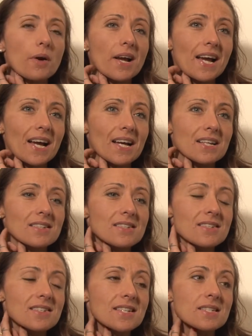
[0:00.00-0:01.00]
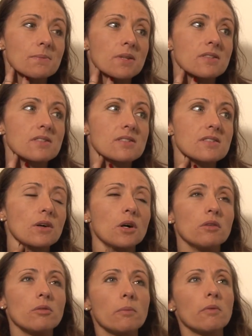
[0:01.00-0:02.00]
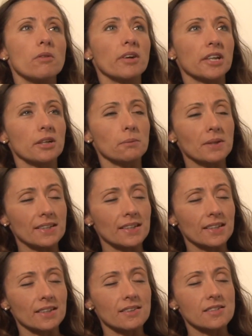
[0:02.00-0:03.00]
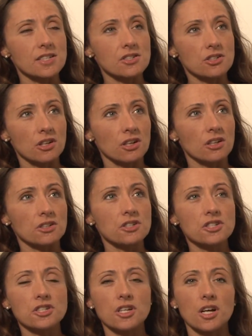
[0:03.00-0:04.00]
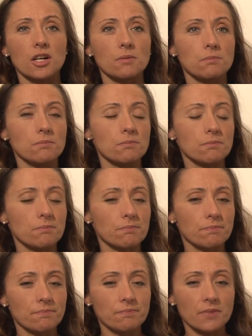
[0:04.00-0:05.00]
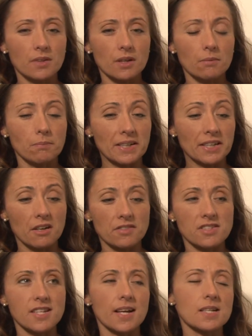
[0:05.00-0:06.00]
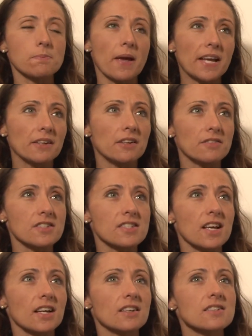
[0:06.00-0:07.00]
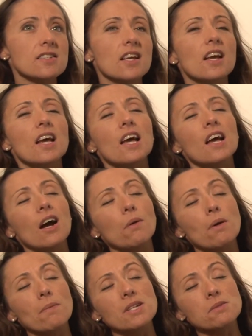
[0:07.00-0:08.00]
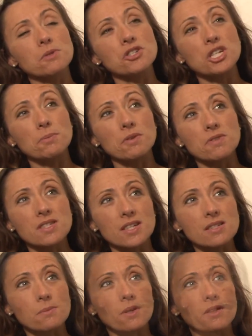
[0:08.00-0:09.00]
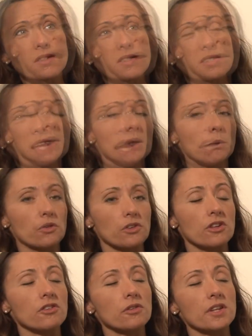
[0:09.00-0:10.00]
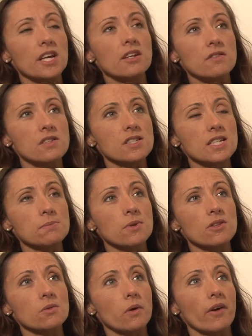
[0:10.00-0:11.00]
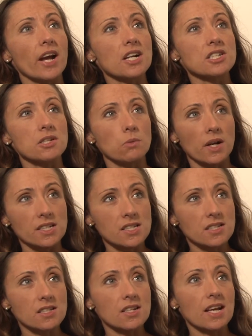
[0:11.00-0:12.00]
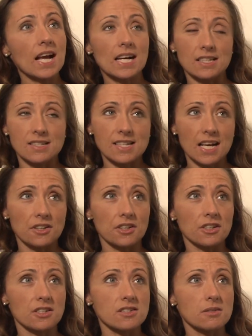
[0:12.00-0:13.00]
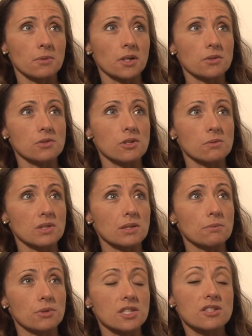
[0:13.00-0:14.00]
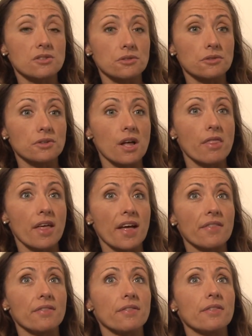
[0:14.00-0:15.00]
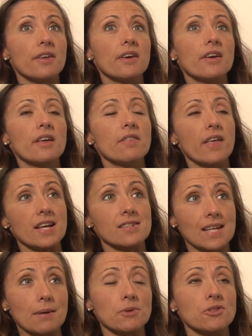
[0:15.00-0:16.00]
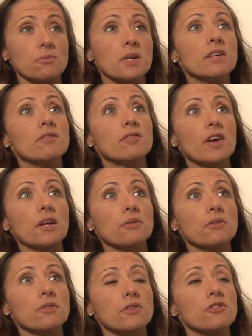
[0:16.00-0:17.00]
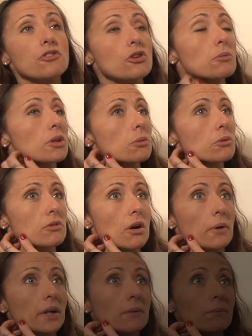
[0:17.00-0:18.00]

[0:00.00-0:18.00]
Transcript: I had six months of irregular bleeding, discharge, um, bleeding after sex, pain after sex. I went back to my GP for six months, um, and it wasn't until the end of the six months where I actually went, had a scan done at St Michael's Hospital in Bristol, and then they examined me and found the tumour that was growing.